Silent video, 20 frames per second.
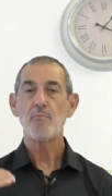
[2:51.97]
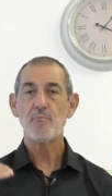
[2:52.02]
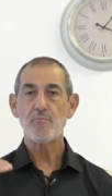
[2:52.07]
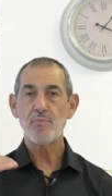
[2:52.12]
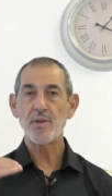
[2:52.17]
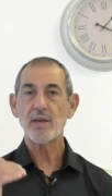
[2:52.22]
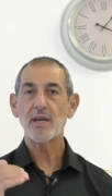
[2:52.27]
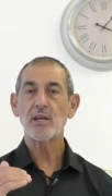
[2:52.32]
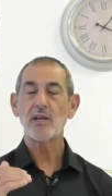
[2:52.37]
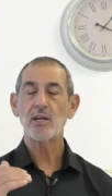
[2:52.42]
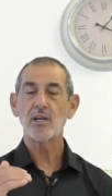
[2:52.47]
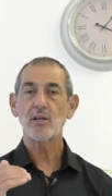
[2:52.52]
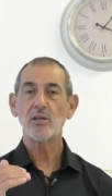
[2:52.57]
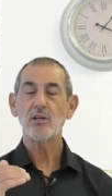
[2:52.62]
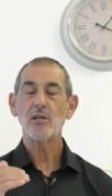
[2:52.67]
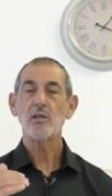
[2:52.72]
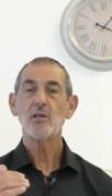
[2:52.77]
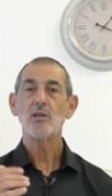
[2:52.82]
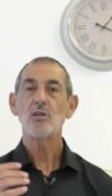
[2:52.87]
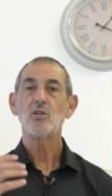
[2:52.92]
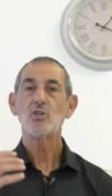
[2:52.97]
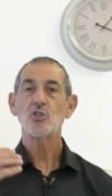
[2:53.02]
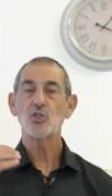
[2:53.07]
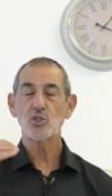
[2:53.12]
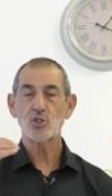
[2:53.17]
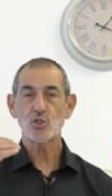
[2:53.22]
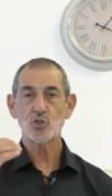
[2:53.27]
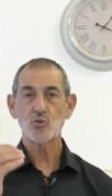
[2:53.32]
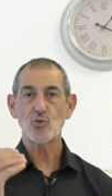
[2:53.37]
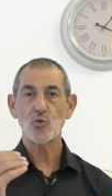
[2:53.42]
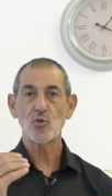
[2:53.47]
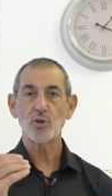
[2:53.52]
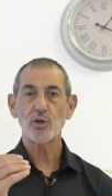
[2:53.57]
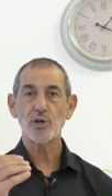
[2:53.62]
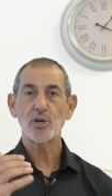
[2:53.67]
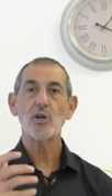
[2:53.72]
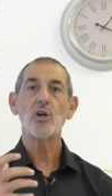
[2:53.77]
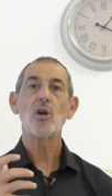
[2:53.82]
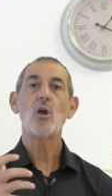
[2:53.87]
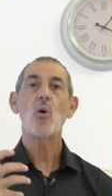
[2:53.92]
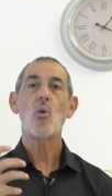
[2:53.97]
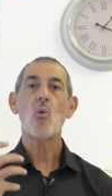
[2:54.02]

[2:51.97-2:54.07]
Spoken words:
bigger, stronger,